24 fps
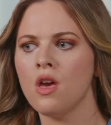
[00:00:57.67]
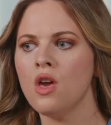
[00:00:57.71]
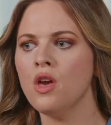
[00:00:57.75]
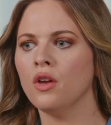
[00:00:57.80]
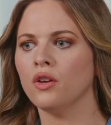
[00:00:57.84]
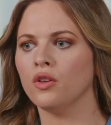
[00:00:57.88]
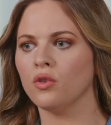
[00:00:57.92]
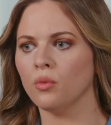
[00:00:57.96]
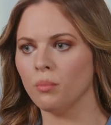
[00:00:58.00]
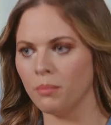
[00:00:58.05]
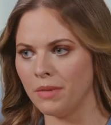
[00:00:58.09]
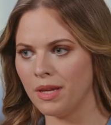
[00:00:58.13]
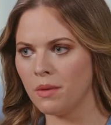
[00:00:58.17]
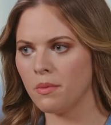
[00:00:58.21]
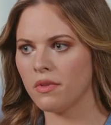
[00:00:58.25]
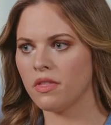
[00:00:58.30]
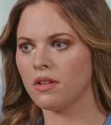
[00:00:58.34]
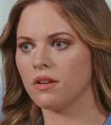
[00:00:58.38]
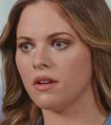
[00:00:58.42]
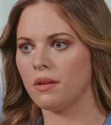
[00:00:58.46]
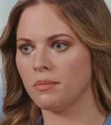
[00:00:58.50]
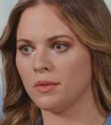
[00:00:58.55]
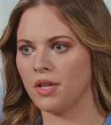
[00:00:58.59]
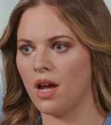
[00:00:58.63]
you'll meet with an
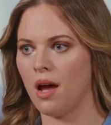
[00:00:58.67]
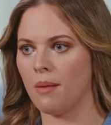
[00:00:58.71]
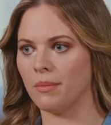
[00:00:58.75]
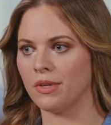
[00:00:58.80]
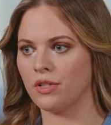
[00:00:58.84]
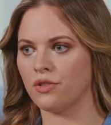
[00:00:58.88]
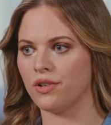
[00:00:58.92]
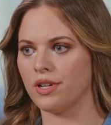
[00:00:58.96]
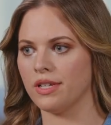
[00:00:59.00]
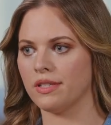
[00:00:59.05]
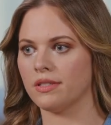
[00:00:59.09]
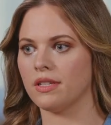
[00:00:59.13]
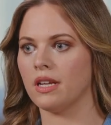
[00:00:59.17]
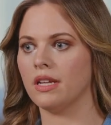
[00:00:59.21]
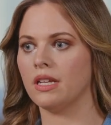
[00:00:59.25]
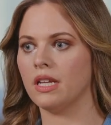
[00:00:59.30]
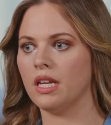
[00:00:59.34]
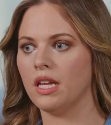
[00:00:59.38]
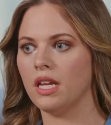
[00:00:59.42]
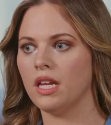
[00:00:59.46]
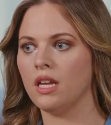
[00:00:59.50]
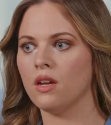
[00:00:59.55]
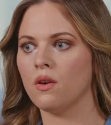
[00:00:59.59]
optometrist and he